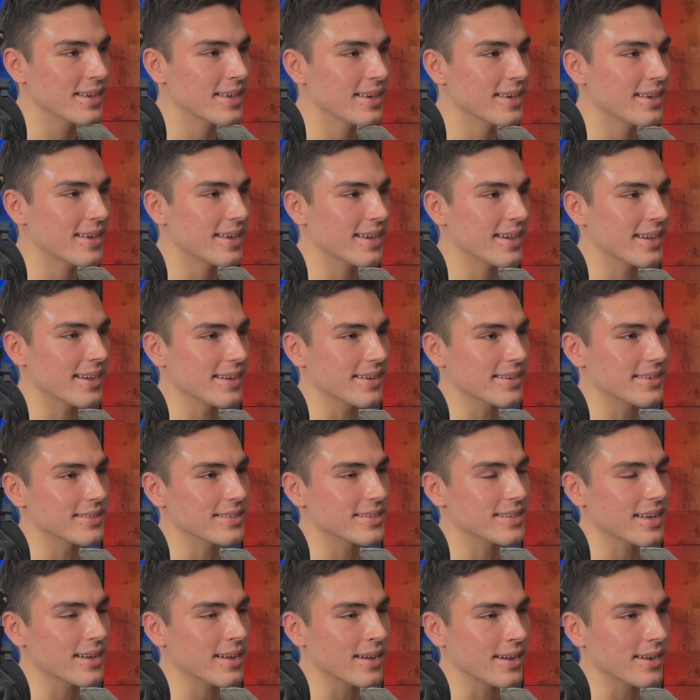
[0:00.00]
and
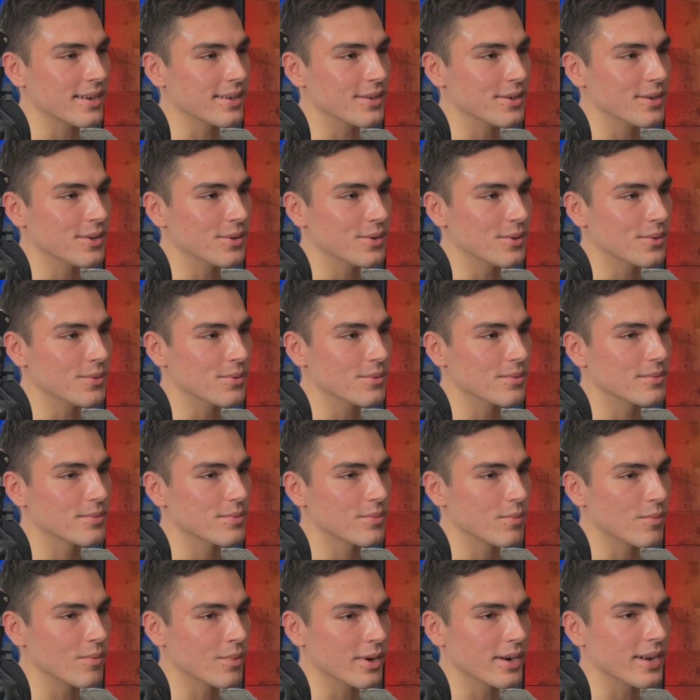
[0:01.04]
I knew
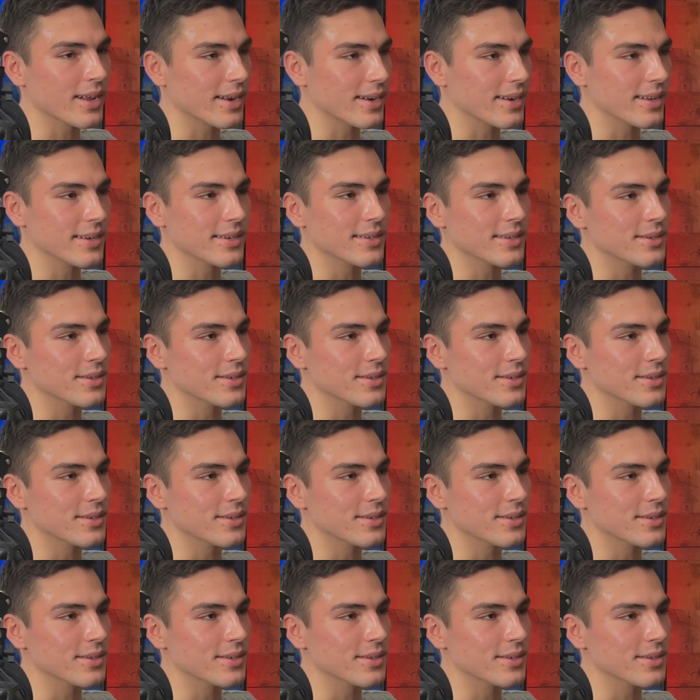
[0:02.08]
what I needed to